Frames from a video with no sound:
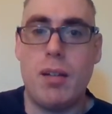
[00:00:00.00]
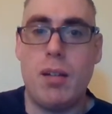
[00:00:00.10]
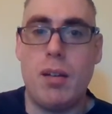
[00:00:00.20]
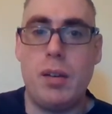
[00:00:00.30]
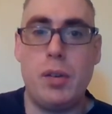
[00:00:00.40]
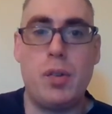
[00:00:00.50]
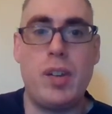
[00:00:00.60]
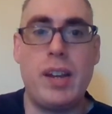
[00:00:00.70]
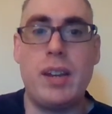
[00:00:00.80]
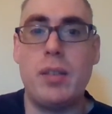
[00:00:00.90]
You
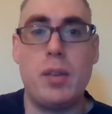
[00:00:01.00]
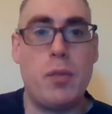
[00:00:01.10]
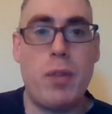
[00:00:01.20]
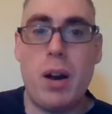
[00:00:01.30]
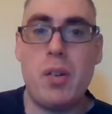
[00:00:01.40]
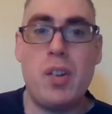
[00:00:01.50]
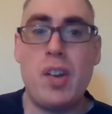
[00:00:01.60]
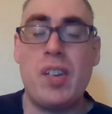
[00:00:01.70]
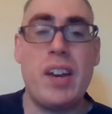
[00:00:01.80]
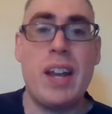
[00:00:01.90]
see, the
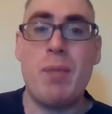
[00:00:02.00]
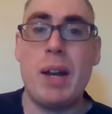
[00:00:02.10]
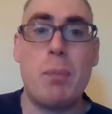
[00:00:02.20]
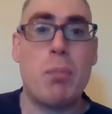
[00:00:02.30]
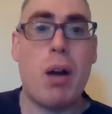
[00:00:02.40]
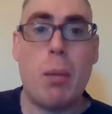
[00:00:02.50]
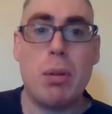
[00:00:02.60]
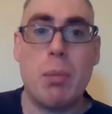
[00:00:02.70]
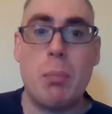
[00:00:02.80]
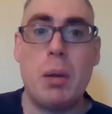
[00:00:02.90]
Pharisees didn't have any
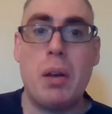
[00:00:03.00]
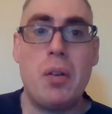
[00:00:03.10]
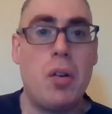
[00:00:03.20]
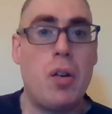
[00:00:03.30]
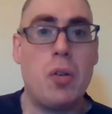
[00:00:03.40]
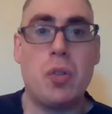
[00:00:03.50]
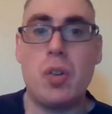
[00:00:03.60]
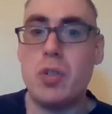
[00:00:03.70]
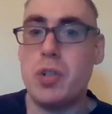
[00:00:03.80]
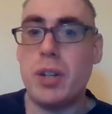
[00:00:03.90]
problem
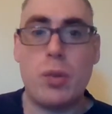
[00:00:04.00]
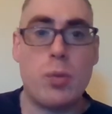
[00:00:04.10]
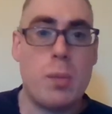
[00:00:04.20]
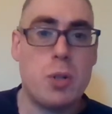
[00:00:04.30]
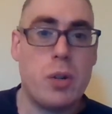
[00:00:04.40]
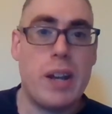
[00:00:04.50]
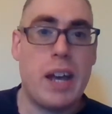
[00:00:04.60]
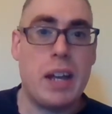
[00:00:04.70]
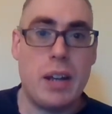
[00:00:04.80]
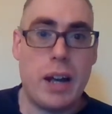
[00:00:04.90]
searching the scripture day
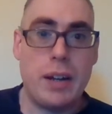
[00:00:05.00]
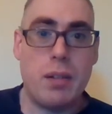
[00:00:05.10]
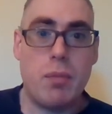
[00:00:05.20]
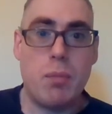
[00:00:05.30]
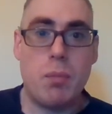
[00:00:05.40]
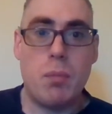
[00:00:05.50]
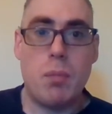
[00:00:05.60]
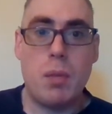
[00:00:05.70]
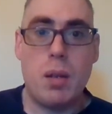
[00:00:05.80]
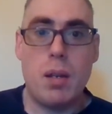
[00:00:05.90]
and night.
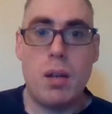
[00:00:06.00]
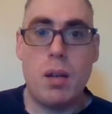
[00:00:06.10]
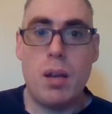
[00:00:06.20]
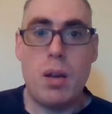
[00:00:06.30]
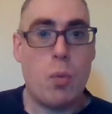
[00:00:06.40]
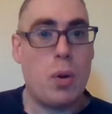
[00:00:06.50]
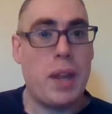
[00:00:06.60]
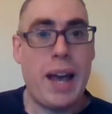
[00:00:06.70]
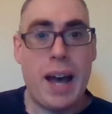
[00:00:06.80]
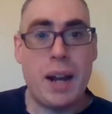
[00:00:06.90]
Where they
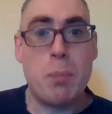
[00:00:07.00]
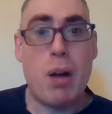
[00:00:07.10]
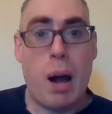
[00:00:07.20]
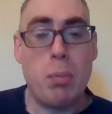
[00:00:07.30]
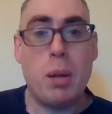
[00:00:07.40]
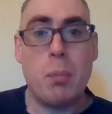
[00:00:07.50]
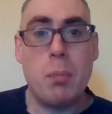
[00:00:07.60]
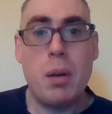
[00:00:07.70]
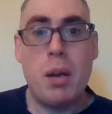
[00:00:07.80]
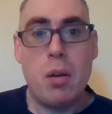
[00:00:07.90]
had a problem
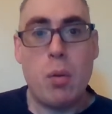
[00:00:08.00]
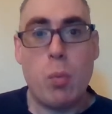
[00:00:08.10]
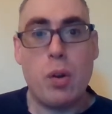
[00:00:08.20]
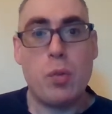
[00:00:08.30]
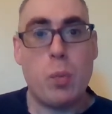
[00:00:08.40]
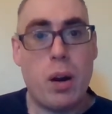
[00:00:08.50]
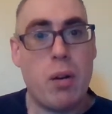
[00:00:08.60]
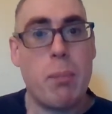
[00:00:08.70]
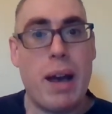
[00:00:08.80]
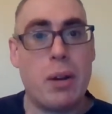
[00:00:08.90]
was where it
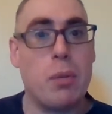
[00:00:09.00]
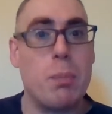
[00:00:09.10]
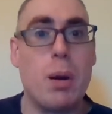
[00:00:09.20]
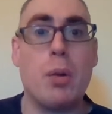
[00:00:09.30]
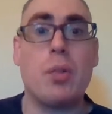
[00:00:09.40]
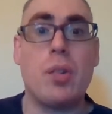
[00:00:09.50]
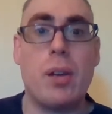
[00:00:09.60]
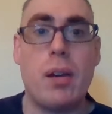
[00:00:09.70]
mattered most.